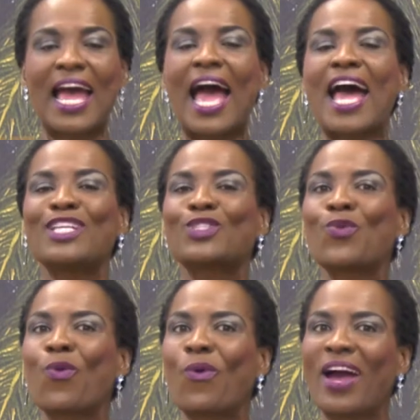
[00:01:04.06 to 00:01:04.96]
as
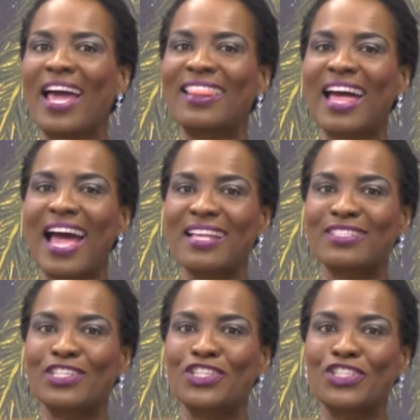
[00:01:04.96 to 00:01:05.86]
well as the
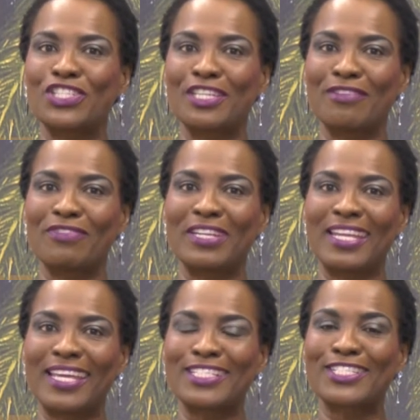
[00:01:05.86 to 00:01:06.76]

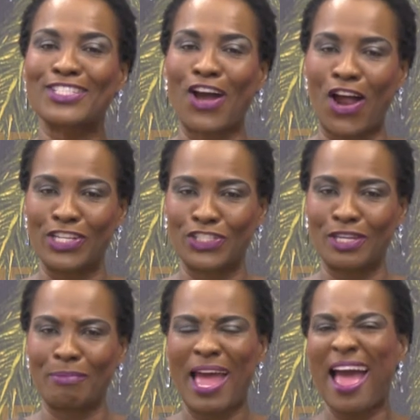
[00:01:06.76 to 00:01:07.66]
Chevening Scholarship.
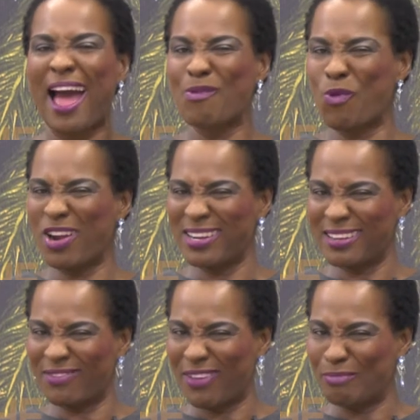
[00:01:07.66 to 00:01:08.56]
I wonder if
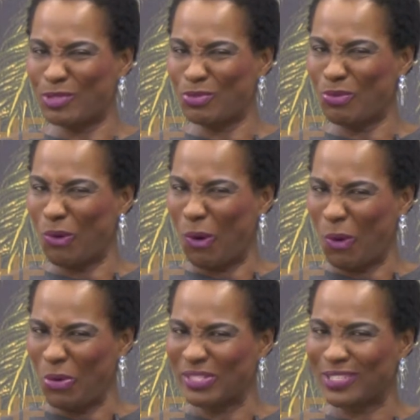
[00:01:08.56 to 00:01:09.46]
I'm too
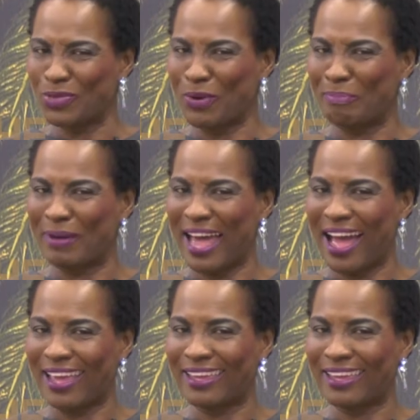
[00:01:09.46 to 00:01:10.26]
old to apply.